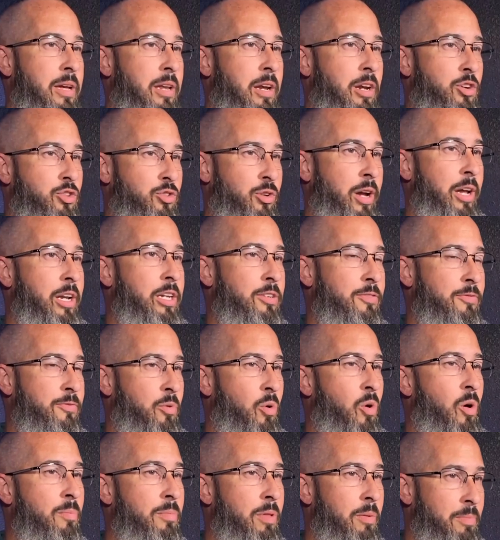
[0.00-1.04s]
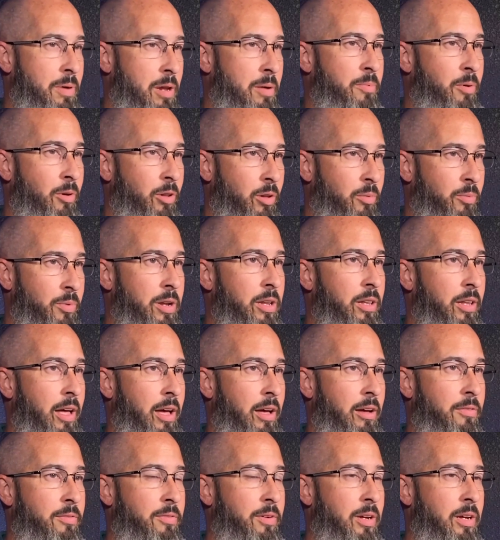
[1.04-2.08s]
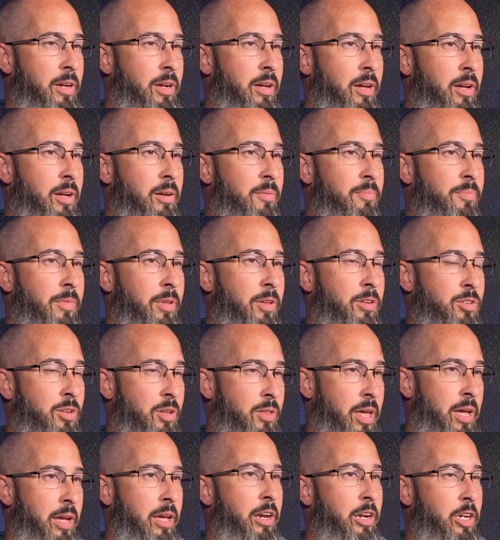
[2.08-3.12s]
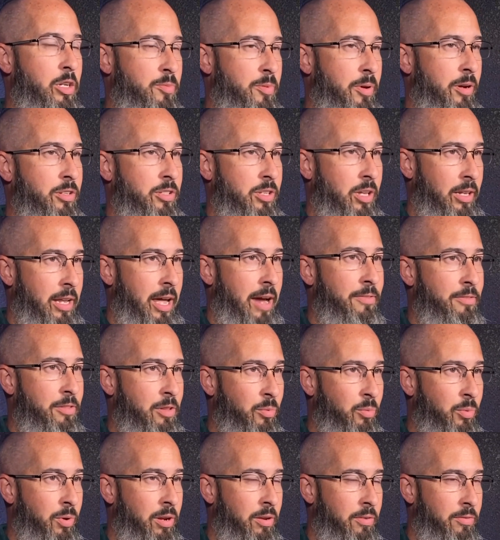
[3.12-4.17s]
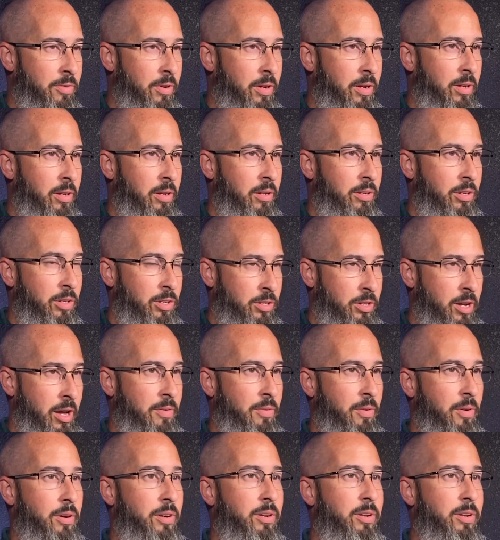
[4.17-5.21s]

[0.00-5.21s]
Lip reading: to transform the people that we love so they can experience the life that we've discovered.